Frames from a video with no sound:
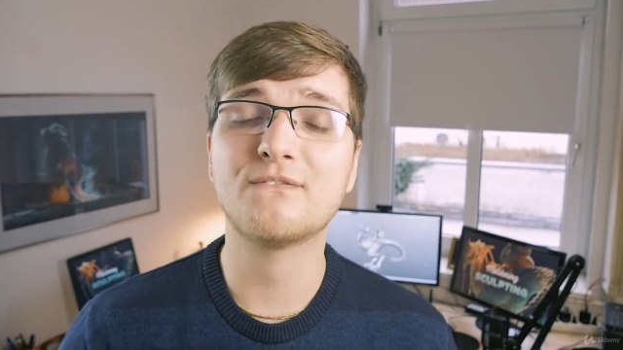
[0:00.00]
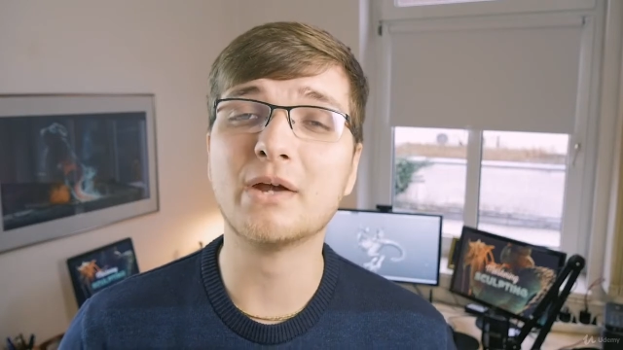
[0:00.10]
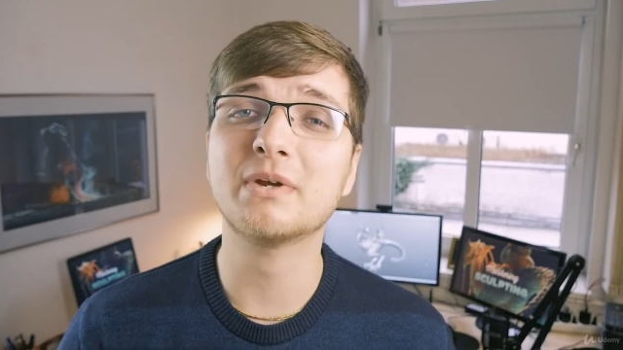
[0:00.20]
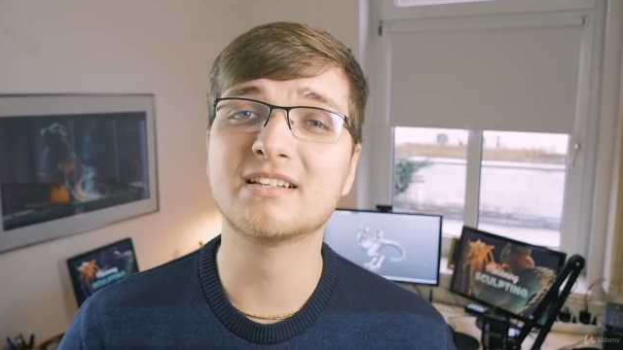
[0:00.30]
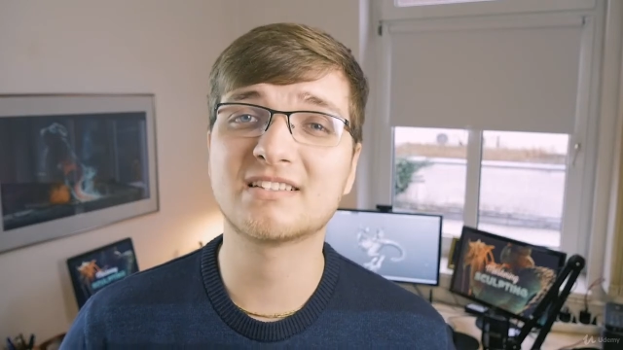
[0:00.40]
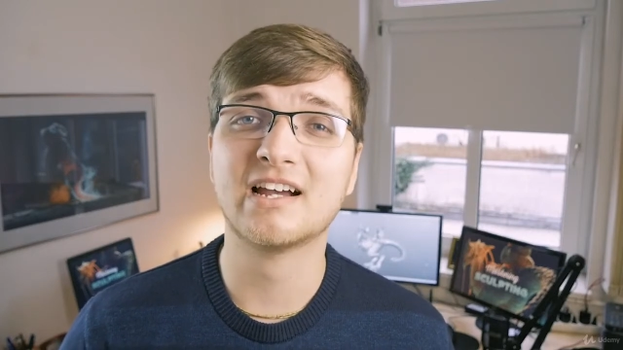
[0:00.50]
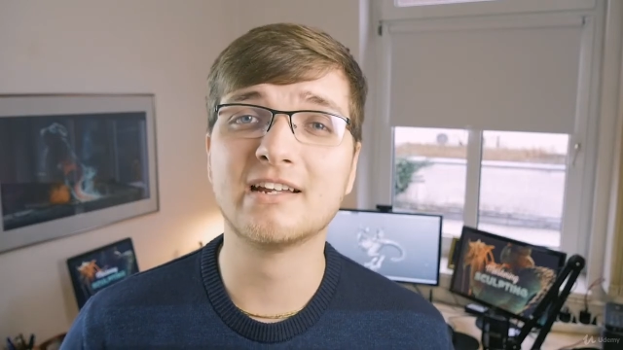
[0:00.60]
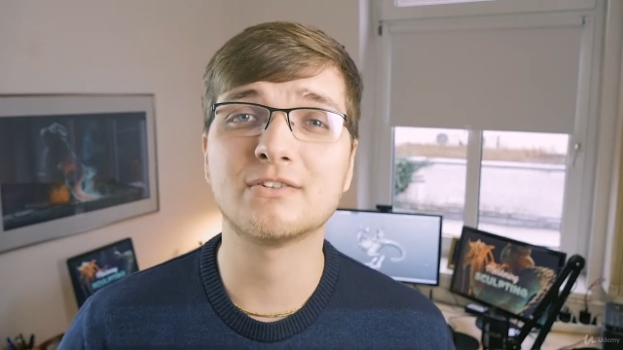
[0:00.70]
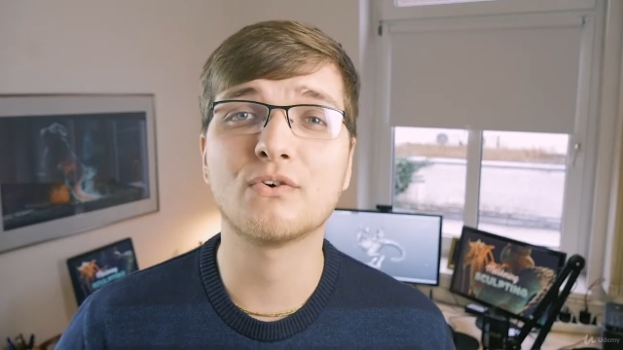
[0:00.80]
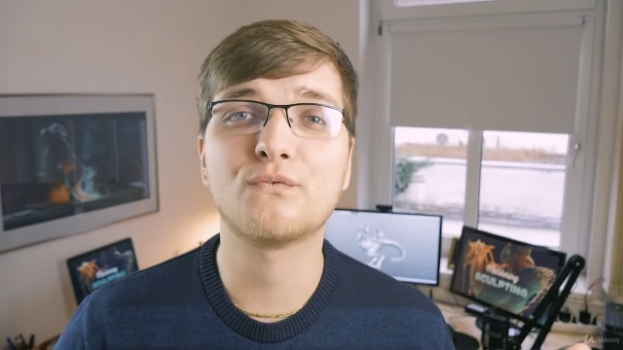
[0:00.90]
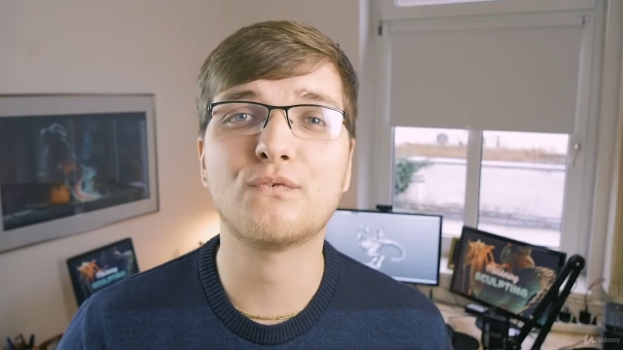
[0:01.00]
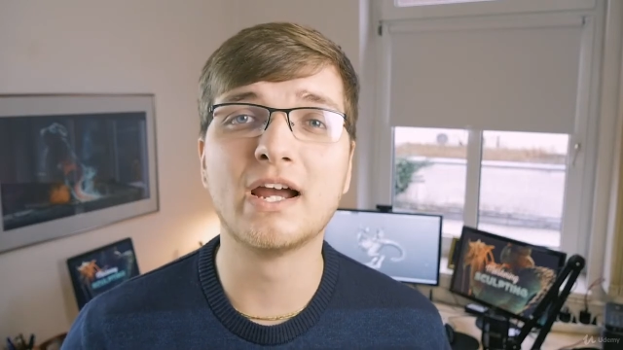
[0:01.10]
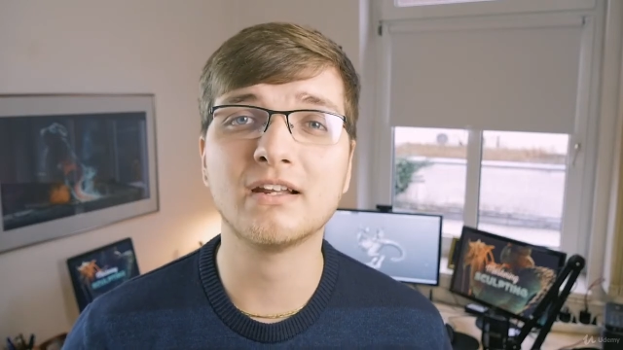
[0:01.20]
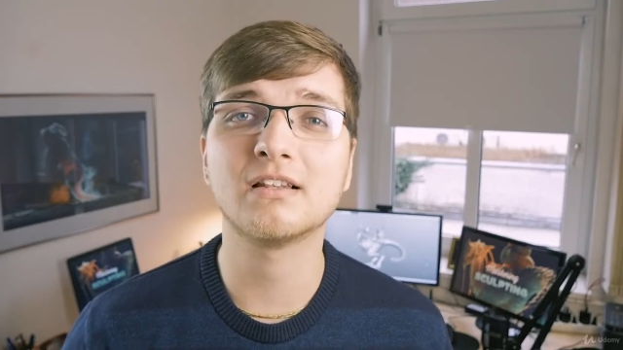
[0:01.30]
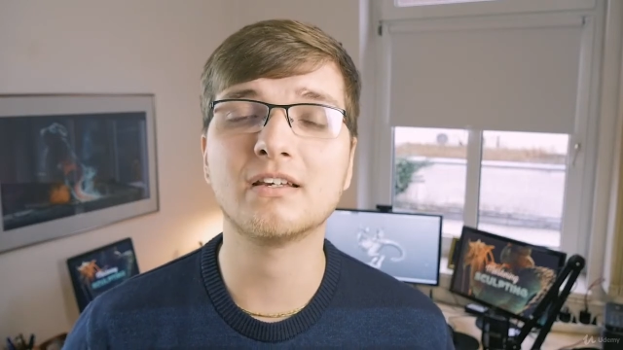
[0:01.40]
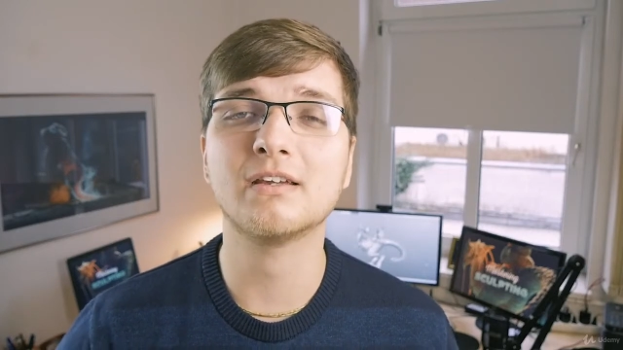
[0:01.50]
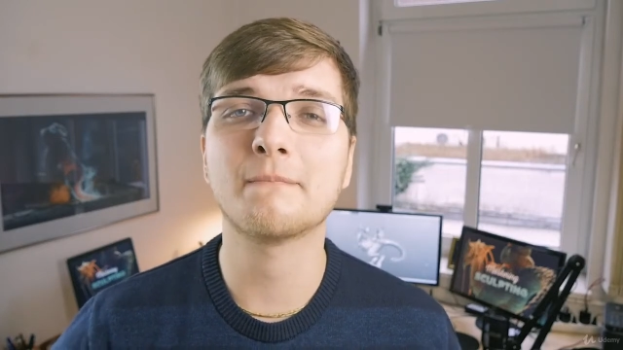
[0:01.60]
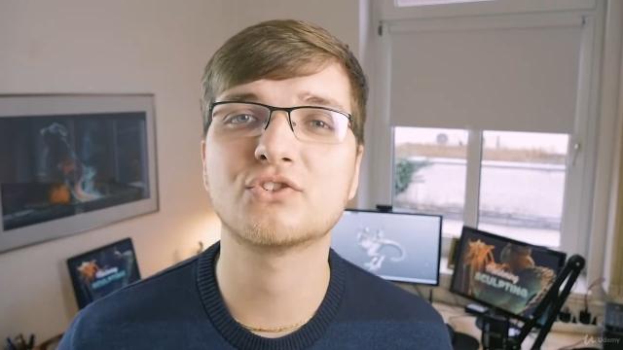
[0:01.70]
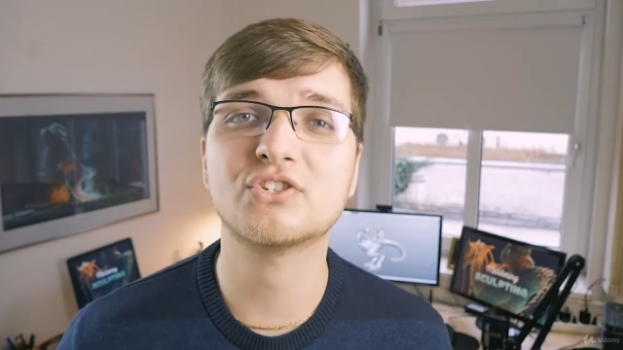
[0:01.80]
very excited to finally